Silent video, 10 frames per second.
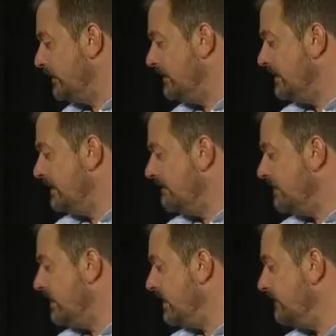a
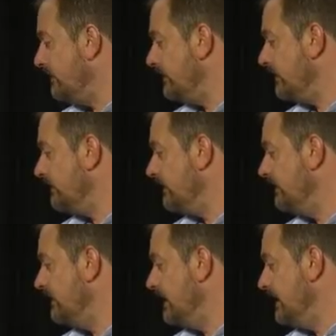marker on the
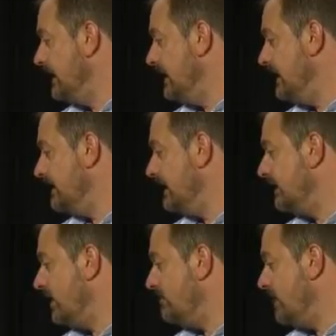screen and say
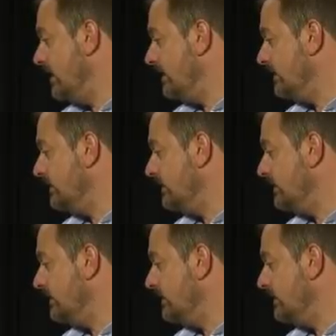go marker